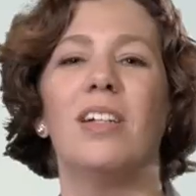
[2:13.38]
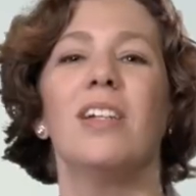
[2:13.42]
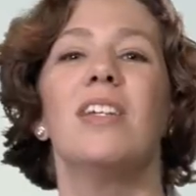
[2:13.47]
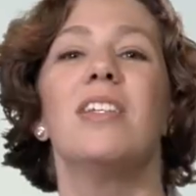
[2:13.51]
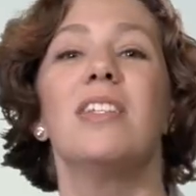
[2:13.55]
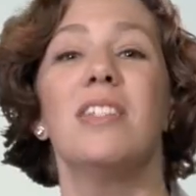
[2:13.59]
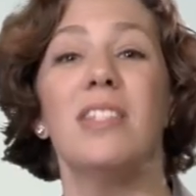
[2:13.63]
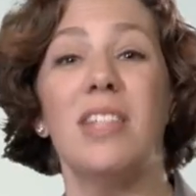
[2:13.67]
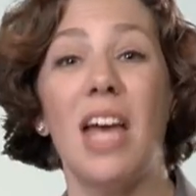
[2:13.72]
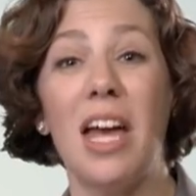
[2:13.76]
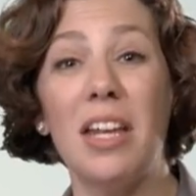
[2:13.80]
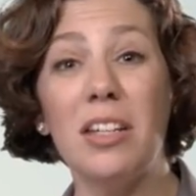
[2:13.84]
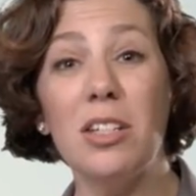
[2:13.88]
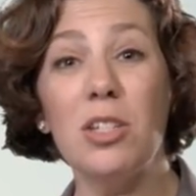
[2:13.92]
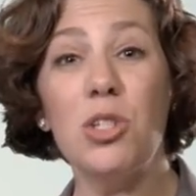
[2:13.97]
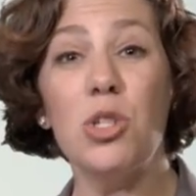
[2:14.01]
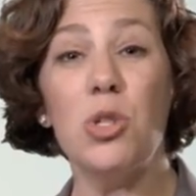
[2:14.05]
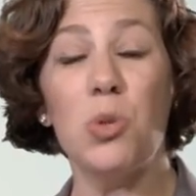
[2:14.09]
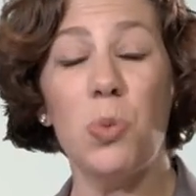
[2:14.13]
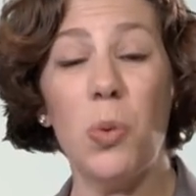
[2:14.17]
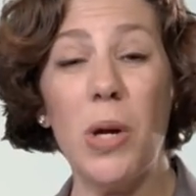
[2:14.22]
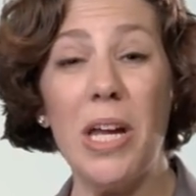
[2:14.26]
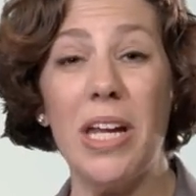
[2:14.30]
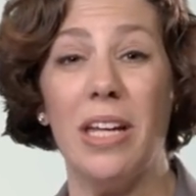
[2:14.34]
Send
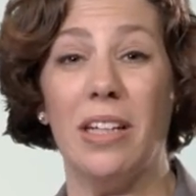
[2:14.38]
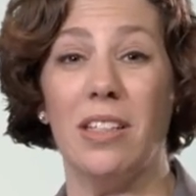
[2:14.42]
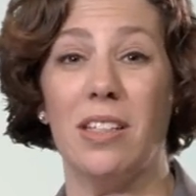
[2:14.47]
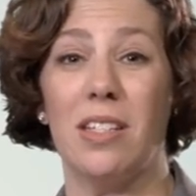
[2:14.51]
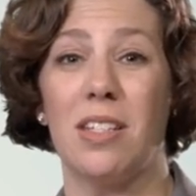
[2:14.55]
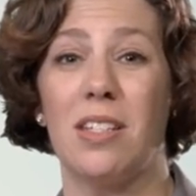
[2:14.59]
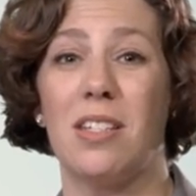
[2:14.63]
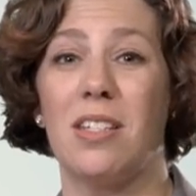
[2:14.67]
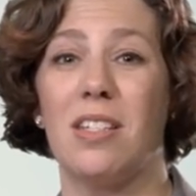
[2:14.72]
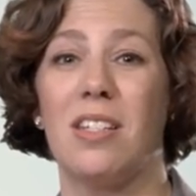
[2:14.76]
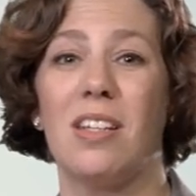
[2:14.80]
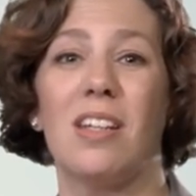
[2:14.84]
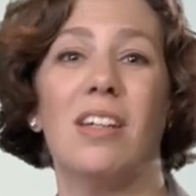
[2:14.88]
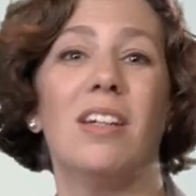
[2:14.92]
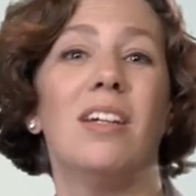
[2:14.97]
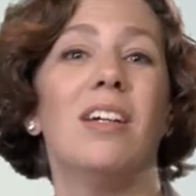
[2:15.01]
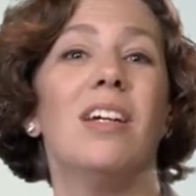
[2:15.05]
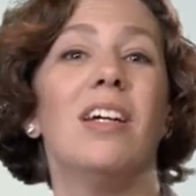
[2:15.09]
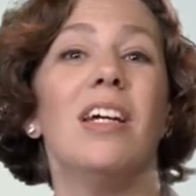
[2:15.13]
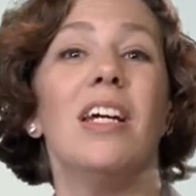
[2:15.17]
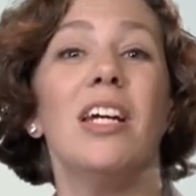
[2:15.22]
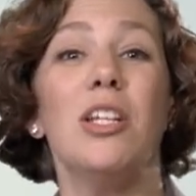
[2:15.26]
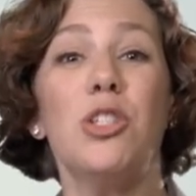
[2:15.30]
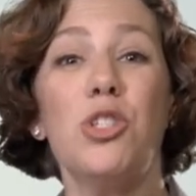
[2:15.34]
sweets.
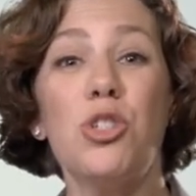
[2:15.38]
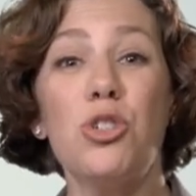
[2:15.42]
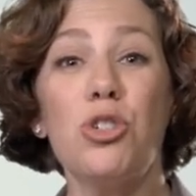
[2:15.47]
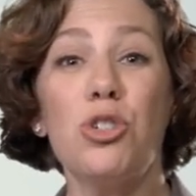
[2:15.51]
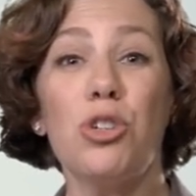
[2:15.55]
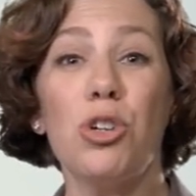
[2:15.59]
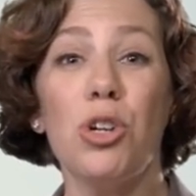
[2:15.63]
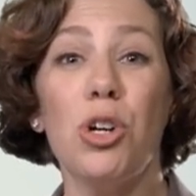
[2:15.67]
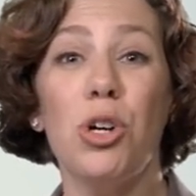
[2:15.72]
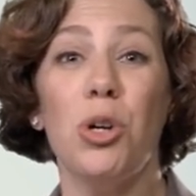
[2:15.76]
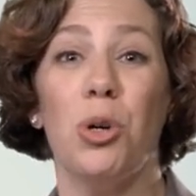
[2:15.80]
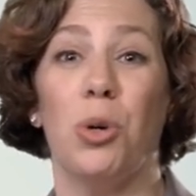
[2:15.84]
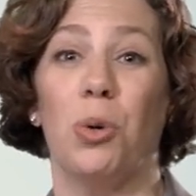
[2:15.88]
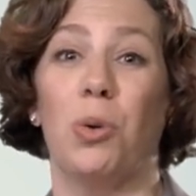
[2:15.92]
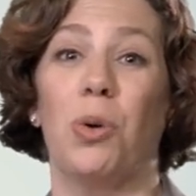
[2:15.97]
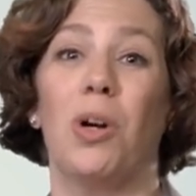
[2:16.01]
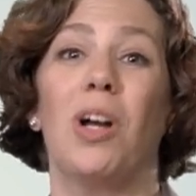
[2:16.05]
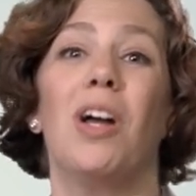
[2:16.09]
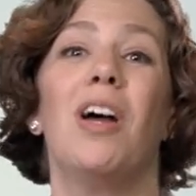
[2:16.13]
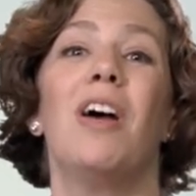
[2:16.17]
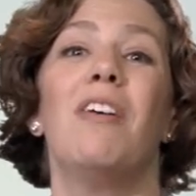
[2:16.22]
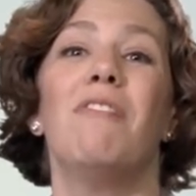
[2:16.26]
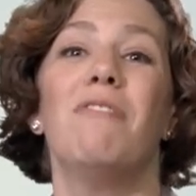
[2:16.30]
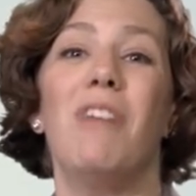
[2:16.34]
It's true,
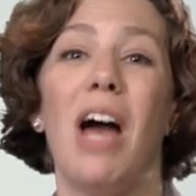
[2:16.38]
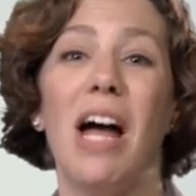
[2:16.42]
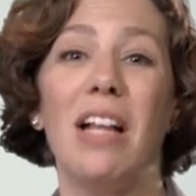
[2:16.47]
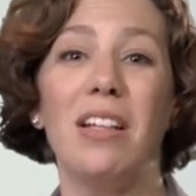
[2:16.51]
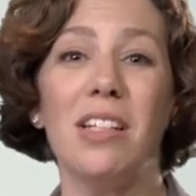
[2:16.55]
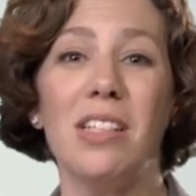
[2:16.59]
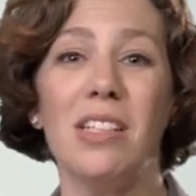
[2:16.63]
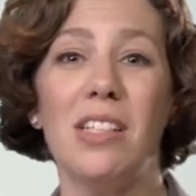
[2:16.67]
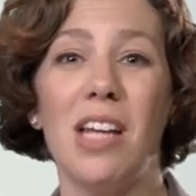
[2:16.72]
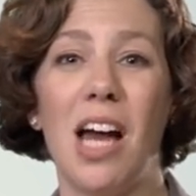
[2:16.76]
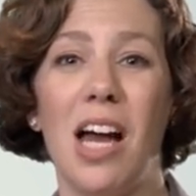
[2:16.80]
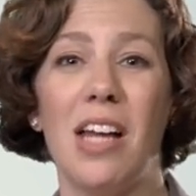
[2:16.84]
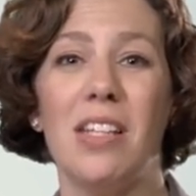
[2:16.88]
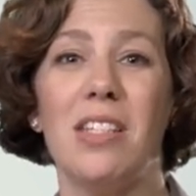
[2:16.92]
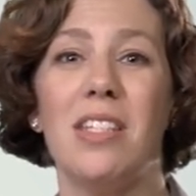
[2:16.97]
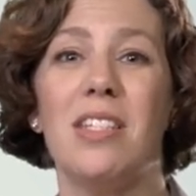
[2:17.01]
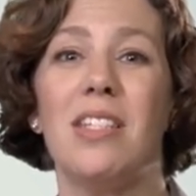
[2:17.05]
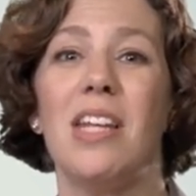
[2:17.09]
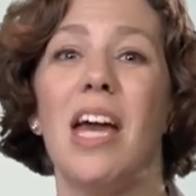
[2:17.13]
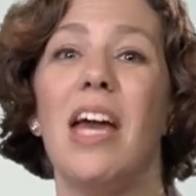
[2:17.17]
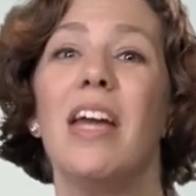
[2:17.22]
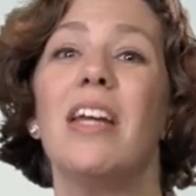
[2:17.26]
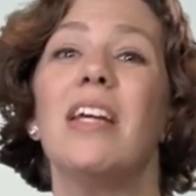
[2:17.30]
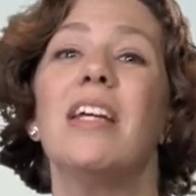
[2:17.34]
Valentine's
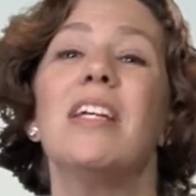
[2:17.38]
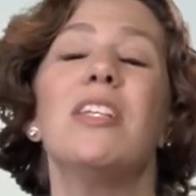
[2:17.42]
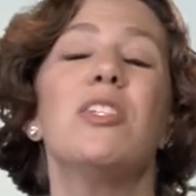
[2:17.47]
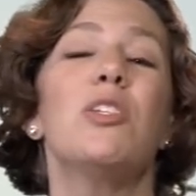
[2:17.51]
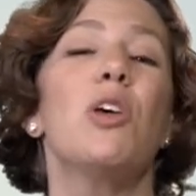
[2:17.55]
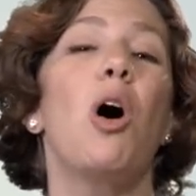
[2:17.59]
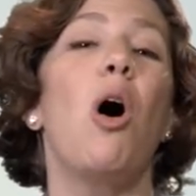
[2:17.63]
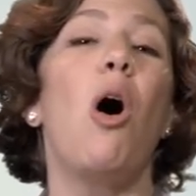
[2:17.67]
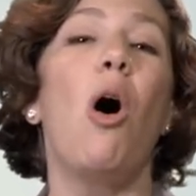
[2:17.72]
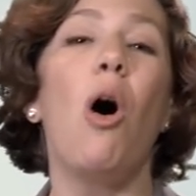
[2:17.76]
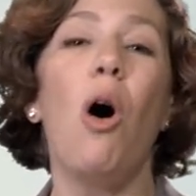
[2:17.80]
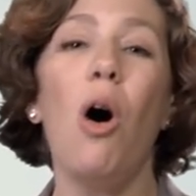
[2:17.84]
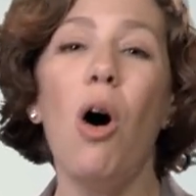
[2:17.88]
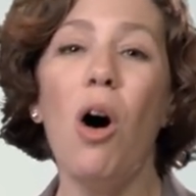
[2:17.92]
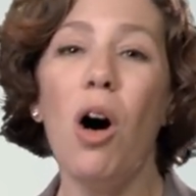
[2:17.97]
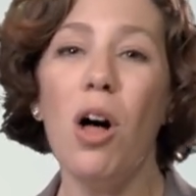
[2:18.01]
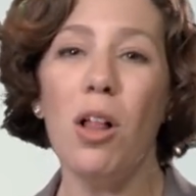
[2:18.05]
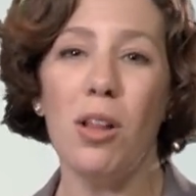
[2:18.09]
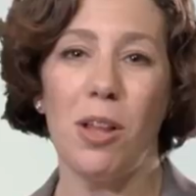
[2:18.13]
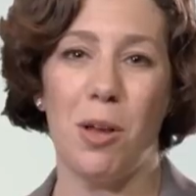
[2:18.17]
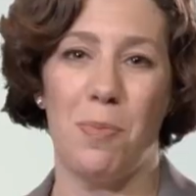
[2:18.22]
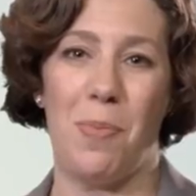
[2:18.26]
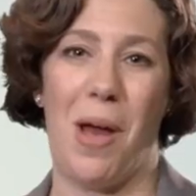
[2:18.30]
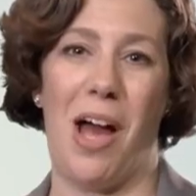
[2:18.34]
Day is
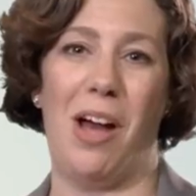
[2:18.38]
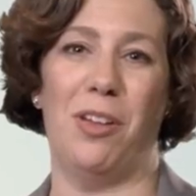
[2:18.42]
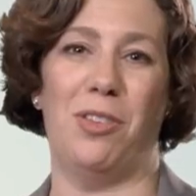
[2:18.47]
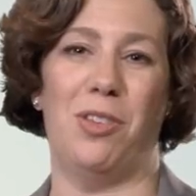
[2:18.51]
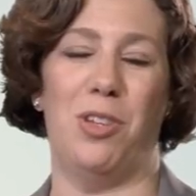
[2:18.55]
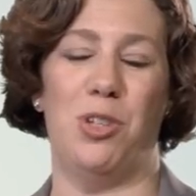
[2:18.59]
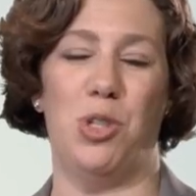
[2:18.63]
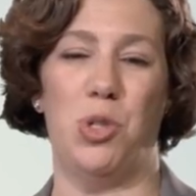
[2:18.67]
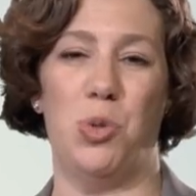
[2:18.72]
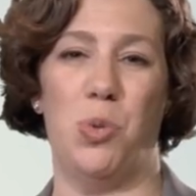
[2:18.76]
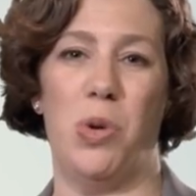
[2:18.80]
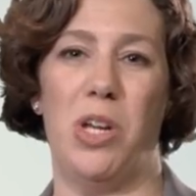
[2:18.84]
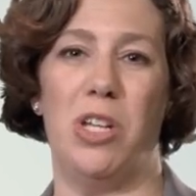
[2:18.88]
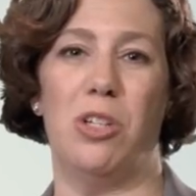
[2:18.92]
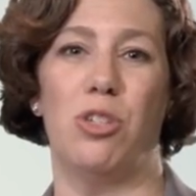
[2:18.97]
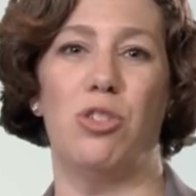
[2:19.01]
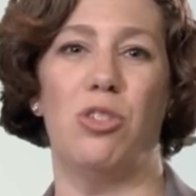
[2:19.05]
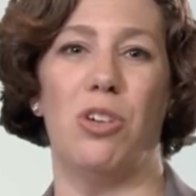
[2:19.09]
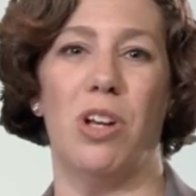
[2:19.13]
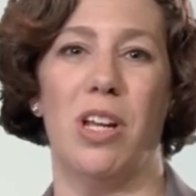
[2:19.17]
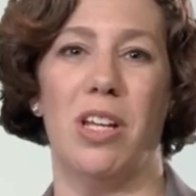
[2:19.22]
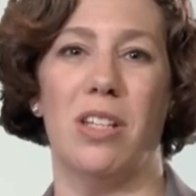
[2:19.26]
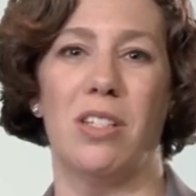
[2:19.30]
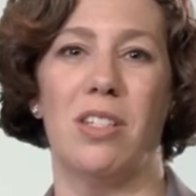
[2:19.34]
all about the sweet
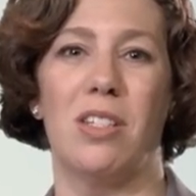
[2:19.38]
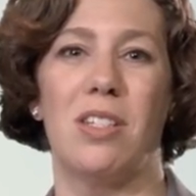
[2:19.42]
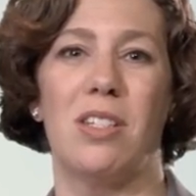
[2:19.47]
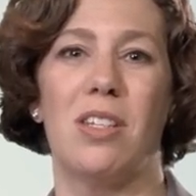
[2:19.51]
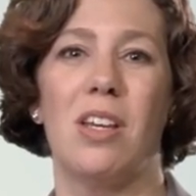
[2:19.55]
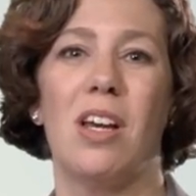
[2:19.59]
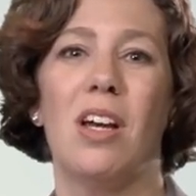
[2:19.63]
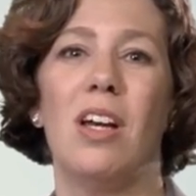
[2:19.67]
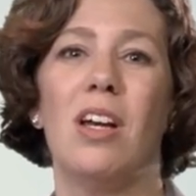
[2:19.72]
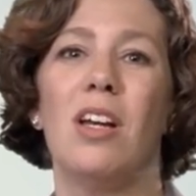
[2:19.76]
treats.